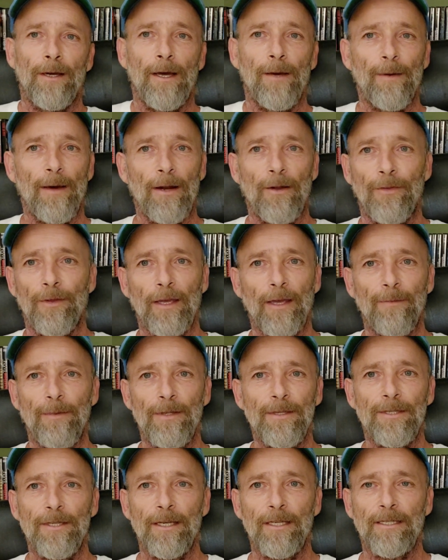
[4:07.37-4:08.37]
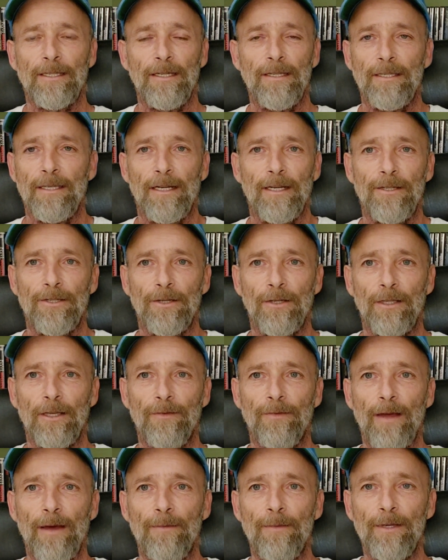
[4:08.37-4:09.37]
I don't think I've been sick since then. I certainly
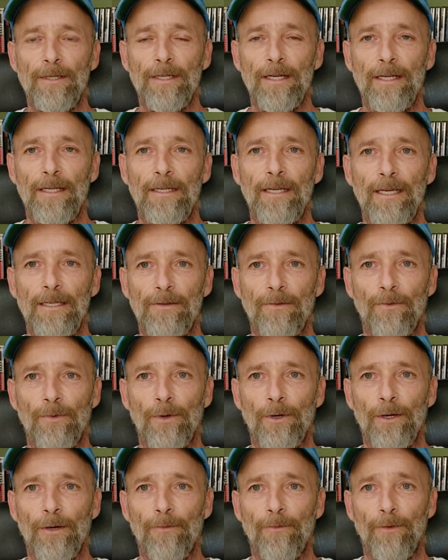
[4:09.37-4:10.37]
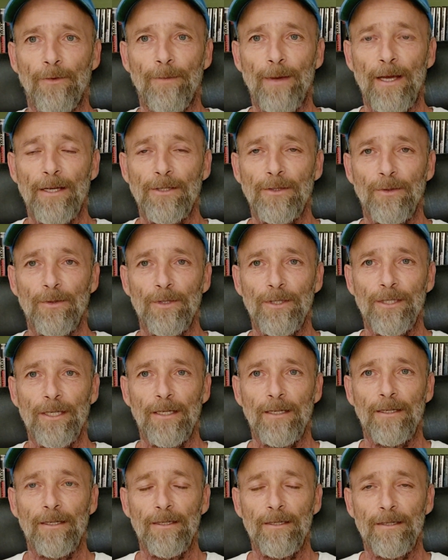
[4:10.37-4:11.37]
have not missed any days of work from actual
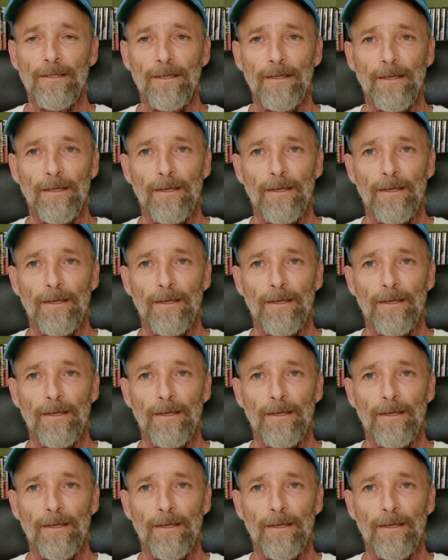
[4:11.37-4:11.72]
sickness.